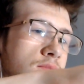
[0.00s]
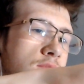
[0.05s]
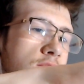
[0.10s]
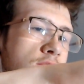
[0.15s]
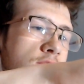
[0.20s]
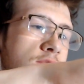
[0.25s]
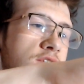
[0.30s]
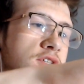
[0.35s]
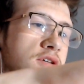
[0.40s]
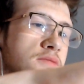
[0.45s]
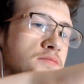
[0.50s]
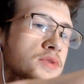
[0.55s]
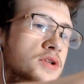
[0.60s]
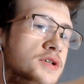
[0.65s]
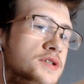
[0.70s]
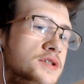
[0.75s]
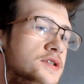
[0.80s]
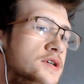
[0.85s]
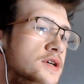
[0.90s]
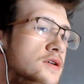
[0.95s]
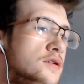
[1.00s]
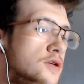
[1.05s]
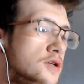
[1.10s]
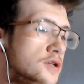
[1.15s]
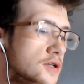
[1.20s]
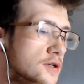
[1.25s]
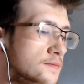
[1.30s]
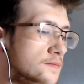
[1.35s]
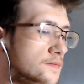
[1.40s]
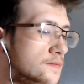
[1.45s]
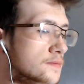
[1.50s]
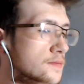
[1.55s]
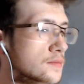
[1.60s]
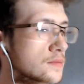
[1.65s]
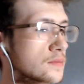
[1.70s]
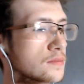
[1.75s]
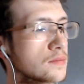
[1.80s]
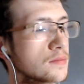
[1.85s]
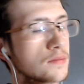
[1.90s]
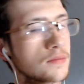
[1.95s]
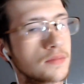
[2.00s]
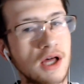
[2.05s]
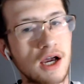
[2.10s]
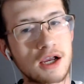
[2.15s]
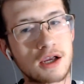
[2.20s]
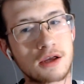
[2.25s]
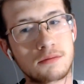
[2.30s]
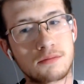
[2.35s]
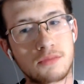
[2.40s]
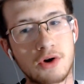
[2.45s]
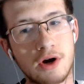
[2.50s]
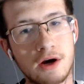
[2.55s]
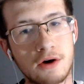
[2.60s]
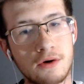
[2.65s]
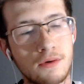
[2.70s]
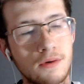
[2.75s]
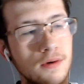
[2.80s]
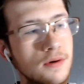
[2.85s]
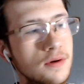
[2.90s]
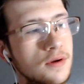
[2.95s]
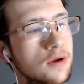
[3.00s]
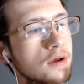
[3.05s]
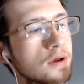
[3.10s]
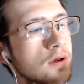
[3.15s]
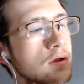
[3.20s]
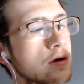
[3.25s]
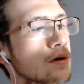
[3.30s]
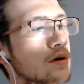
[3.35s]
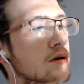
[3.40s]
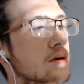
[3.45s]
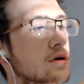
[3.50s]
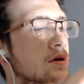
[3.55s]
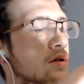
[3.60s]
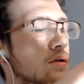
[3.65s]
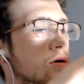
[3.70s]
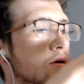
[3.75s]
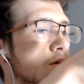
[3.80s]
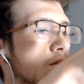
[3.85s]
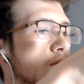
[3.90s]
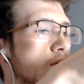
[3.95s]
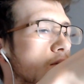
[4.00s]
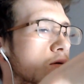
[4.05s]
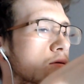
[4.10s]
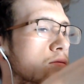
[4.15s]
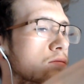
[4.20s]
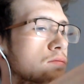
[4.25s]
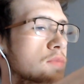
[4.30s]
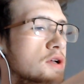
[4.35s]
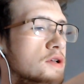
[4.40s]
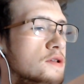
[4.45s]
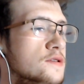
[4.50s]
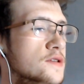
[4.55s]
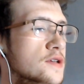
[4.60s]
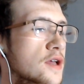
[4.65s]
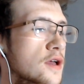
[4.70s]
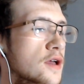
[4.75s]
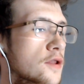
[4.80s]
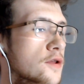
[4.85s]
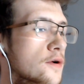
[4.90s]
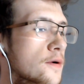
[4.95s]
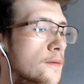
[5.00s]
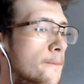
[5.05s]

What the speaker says: Simplistic look. Black and brown mixed together.